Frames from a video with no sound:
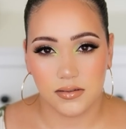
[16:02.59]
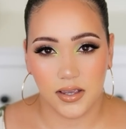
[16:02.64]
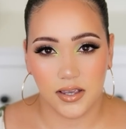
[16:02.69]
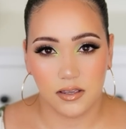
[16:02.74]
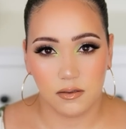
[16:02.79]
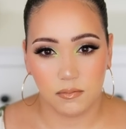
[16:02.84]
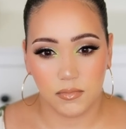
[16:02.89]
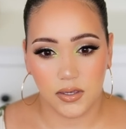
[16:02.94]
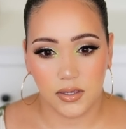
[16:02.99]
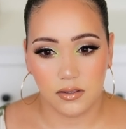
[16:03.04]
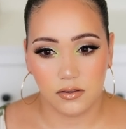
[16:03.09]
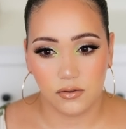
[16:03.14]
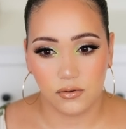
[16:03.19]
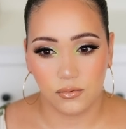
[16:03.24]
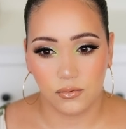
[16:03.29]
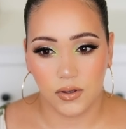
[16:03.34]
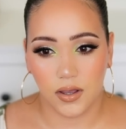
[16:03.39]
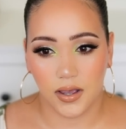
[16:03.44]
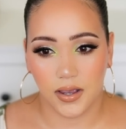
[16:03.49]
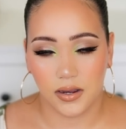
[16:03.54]
take me
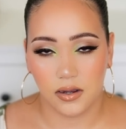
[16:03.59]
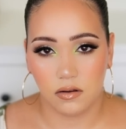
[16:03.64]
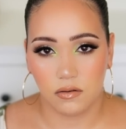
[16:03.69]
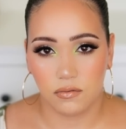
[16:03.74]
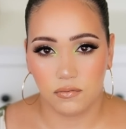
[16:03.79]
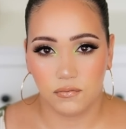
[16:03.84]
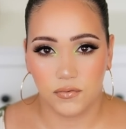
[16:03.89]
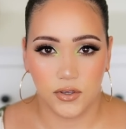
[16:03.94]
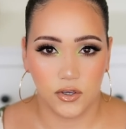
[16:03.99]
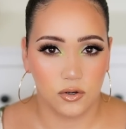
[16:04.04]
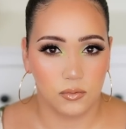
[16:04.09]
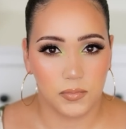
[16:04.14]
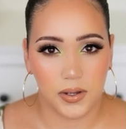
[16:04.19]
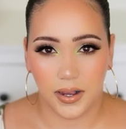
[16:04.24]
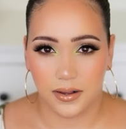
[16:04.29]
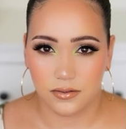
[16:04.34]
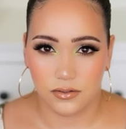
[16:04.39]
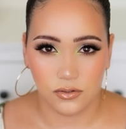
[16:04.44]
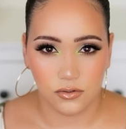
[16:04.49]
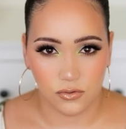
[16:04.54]
to kind of feel
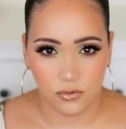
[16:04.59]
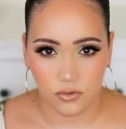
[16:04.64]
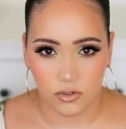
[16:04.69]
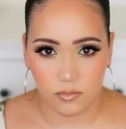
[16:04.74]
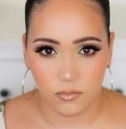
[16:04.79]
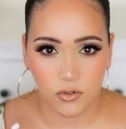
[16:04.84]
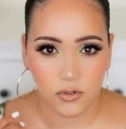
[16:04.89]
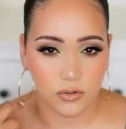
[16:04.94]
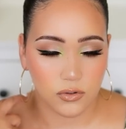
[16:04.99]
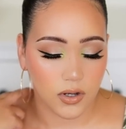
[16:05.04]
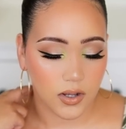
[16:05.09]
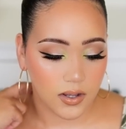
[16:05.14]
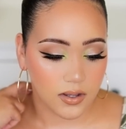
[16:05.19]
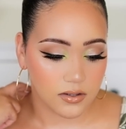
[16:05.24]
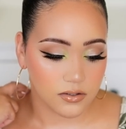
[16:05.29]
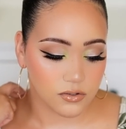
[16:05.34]
back to normal.